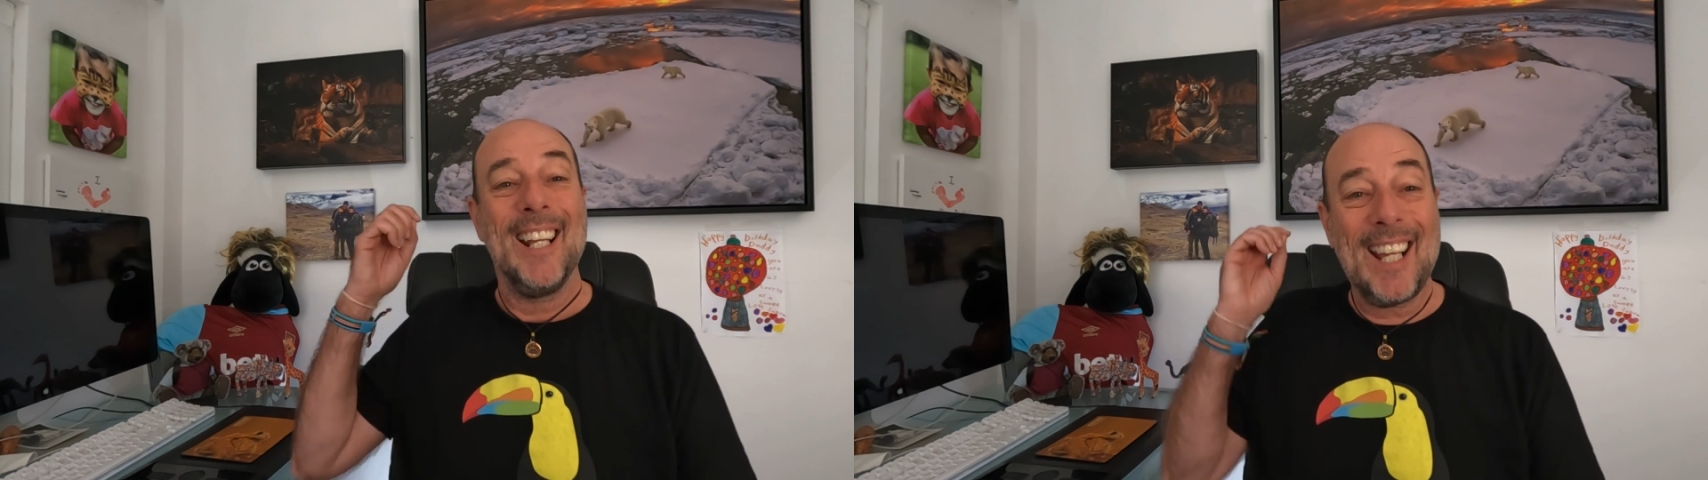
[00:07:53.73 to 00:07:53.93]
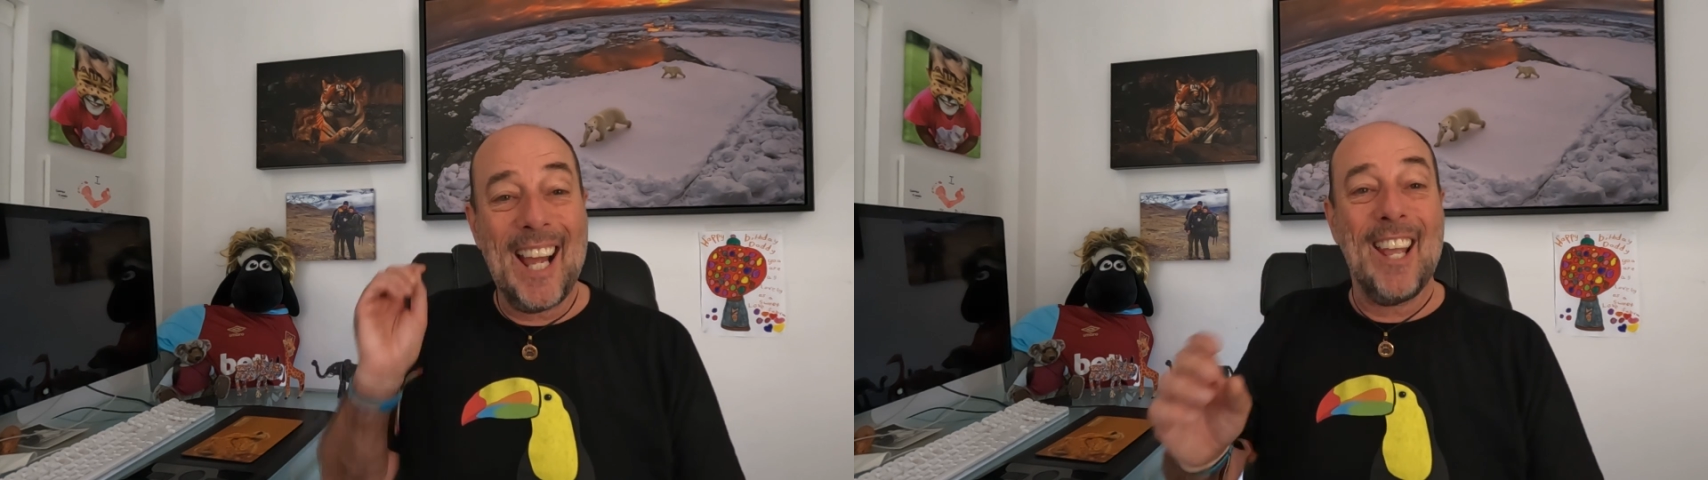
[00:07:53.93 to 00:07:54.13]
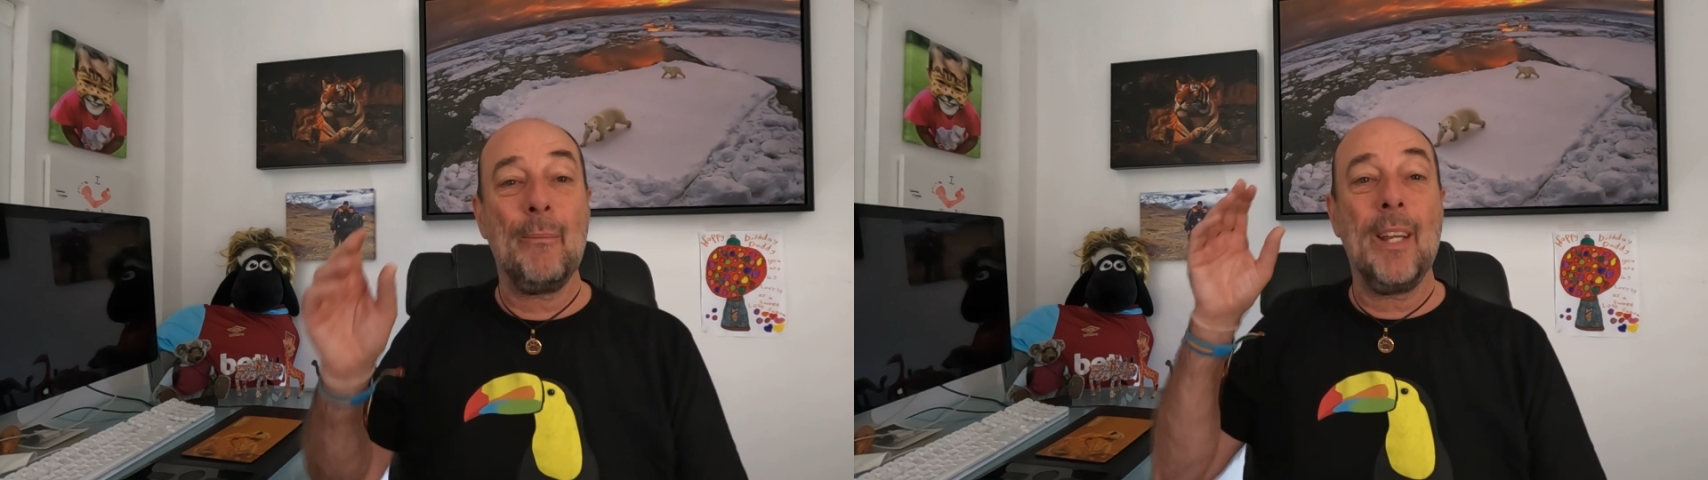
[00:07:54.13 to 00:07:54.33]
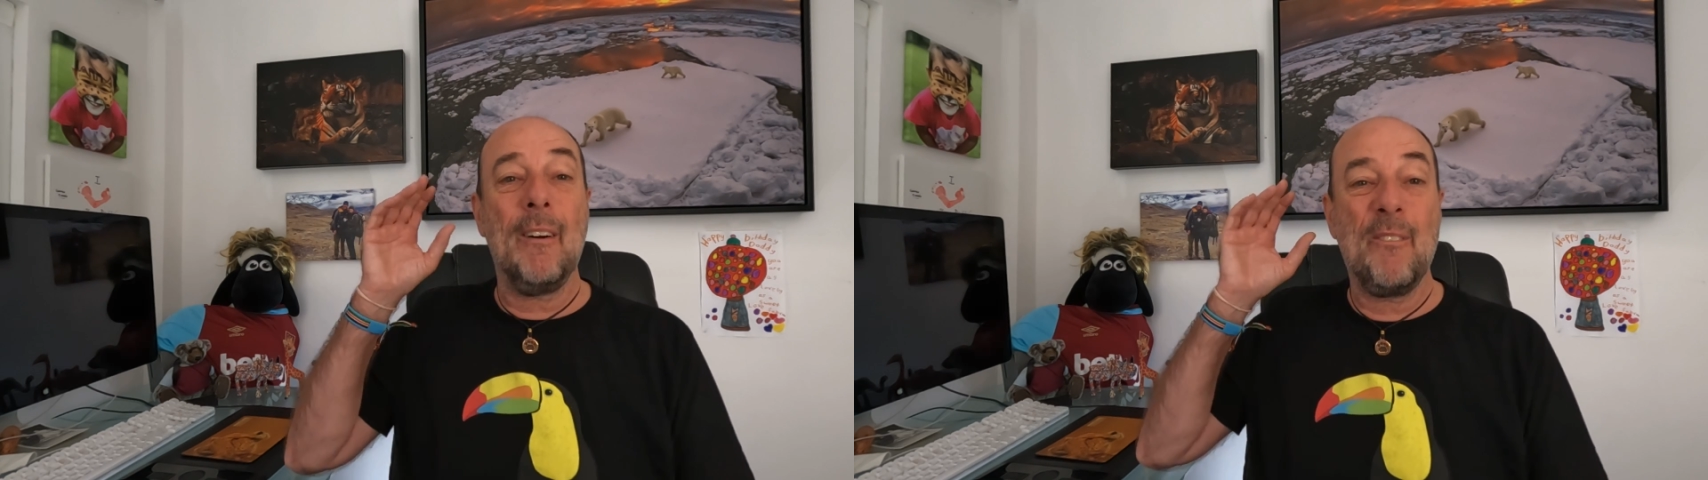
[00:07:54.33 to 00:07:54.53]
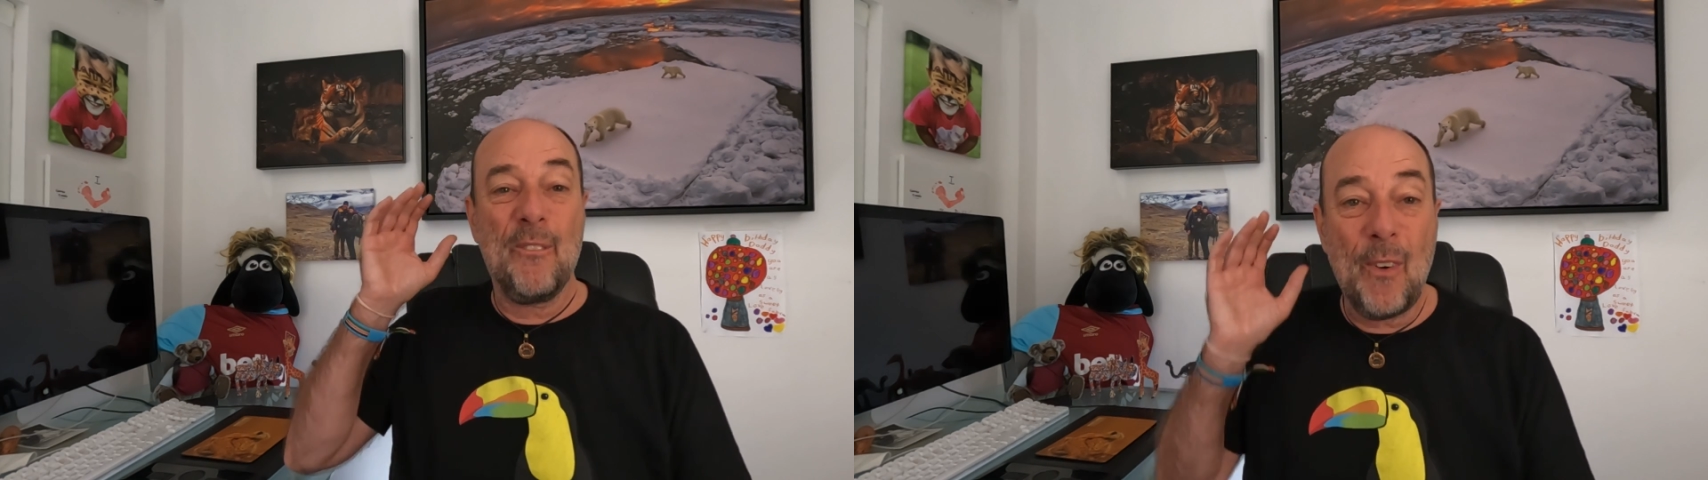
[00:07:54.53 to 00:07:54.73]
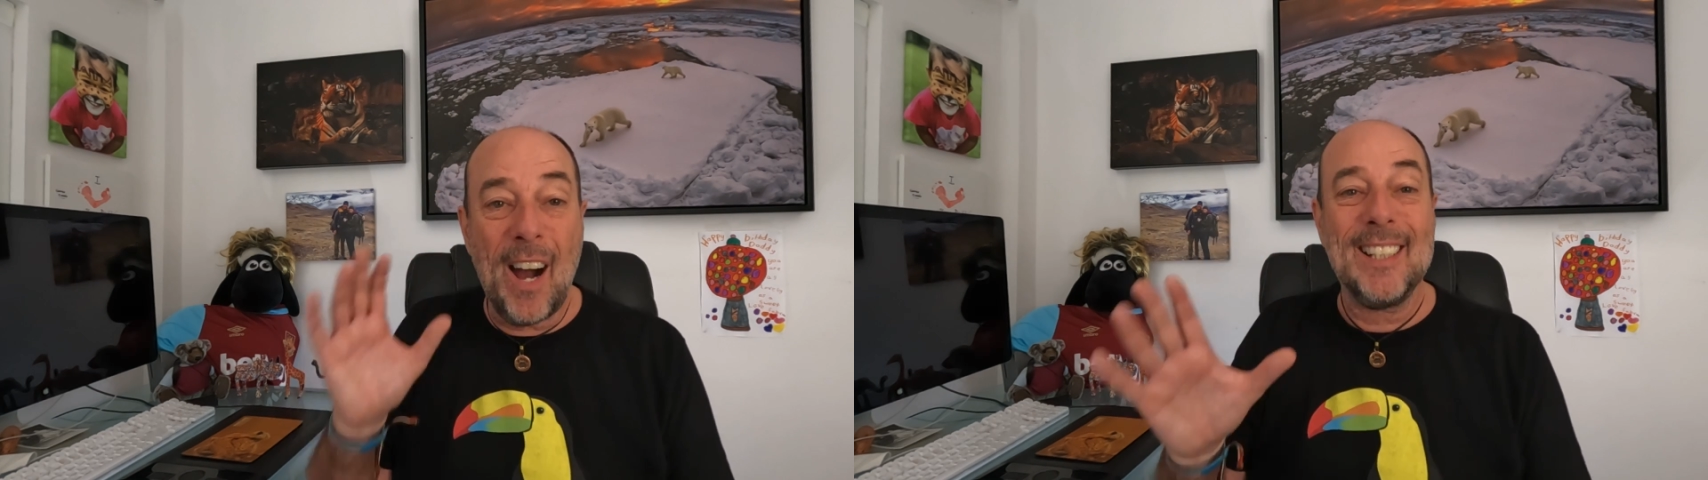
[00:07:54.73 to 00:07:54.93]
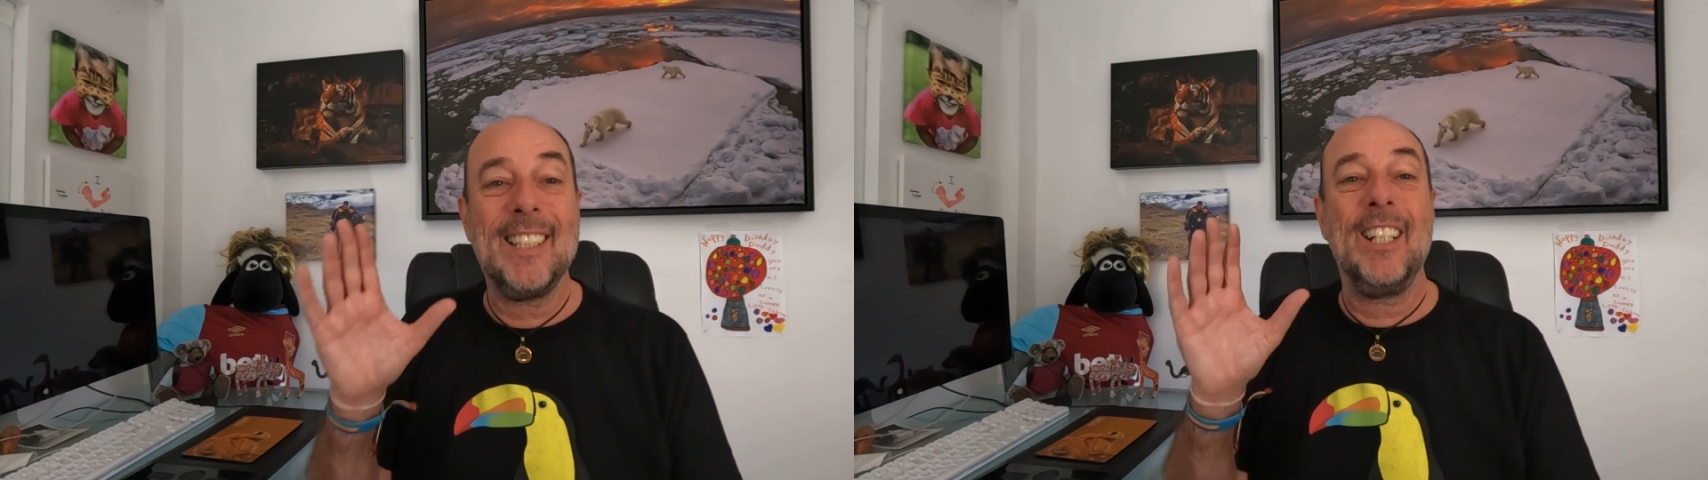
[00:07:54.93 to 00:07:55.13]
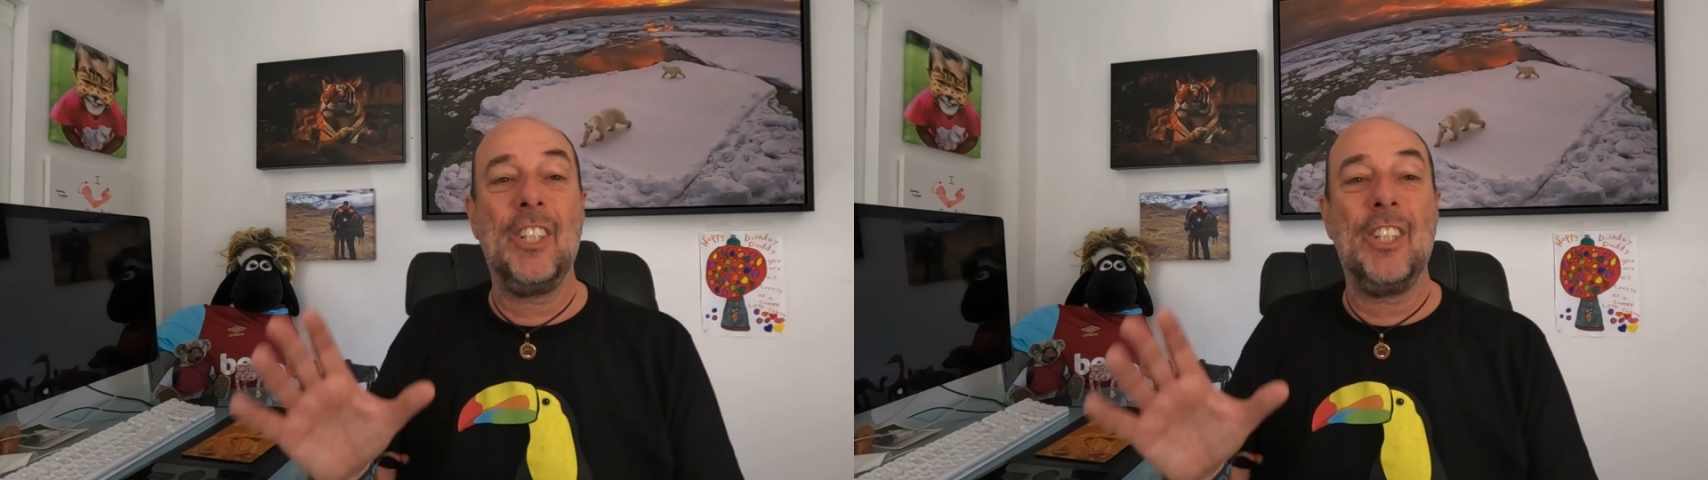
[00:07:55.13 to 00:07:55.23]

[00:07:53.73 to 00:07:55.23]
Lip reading: Gave me a fighting